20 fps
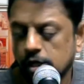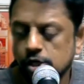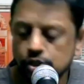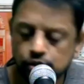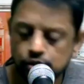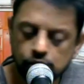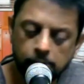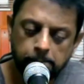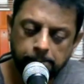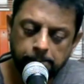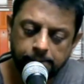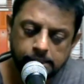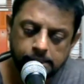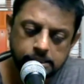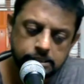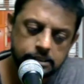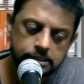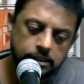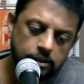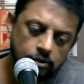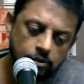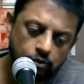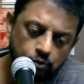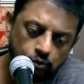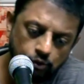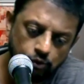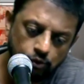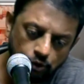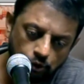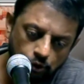So, a person
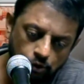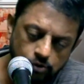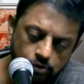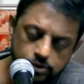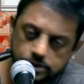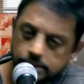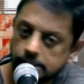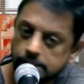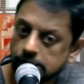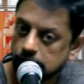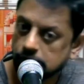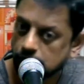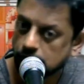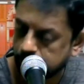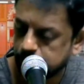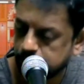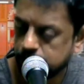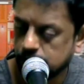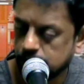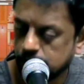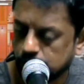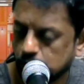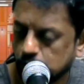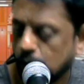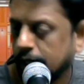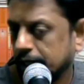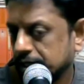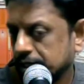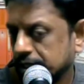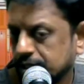who knows the scriptures, who
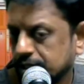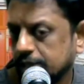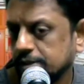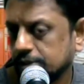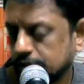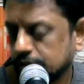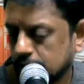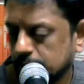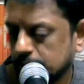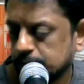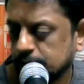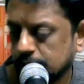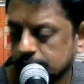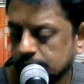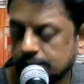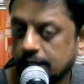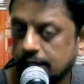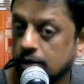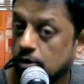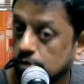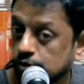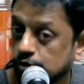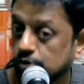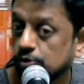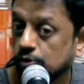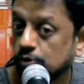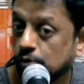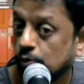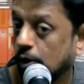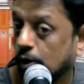understands the scriptures, can also
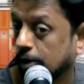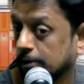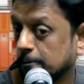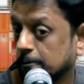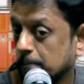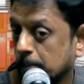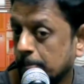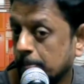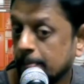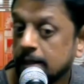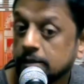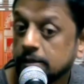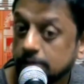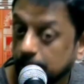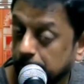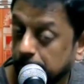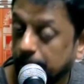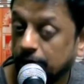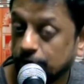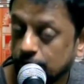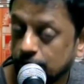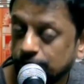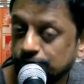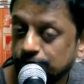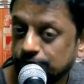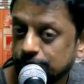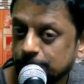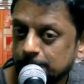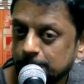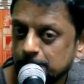know what? The power
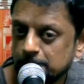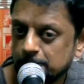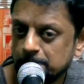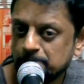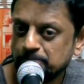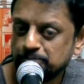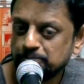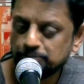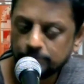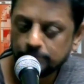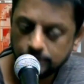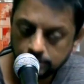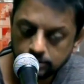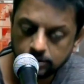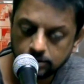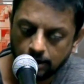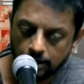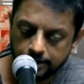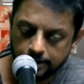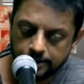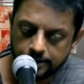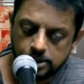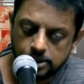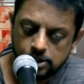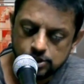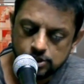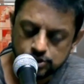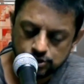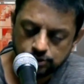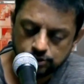of God.
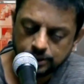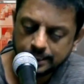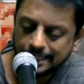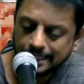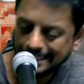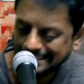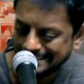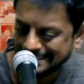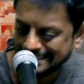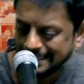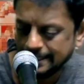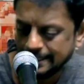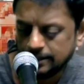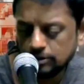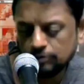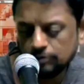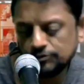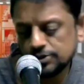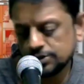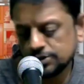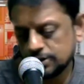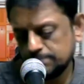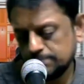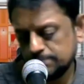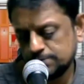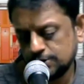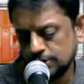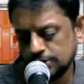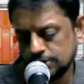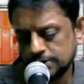So, the content of the
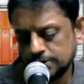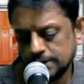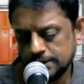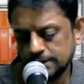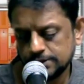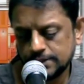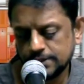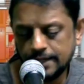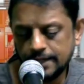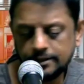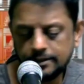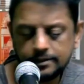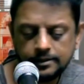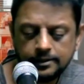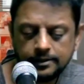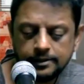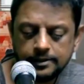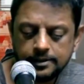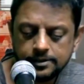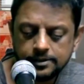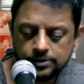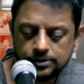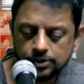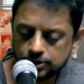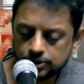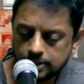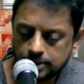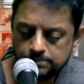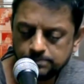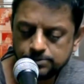scriptures is that the
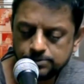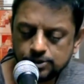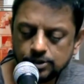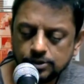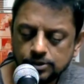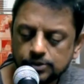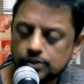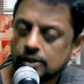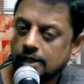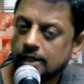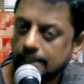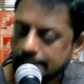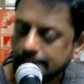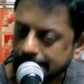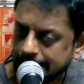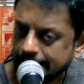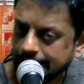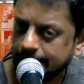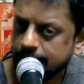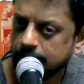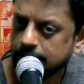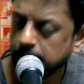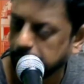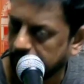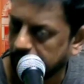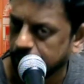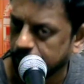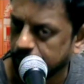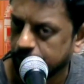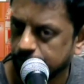scriptures contain the
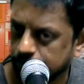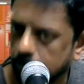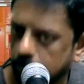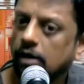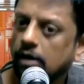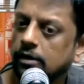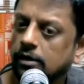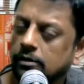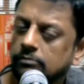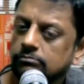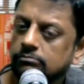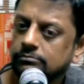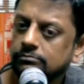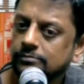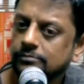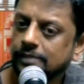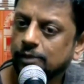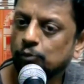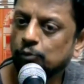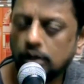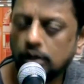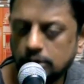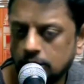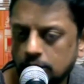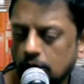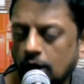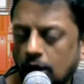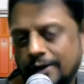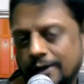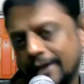power of God. What
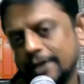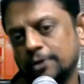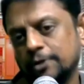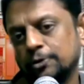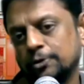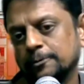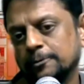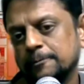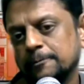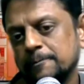God can do.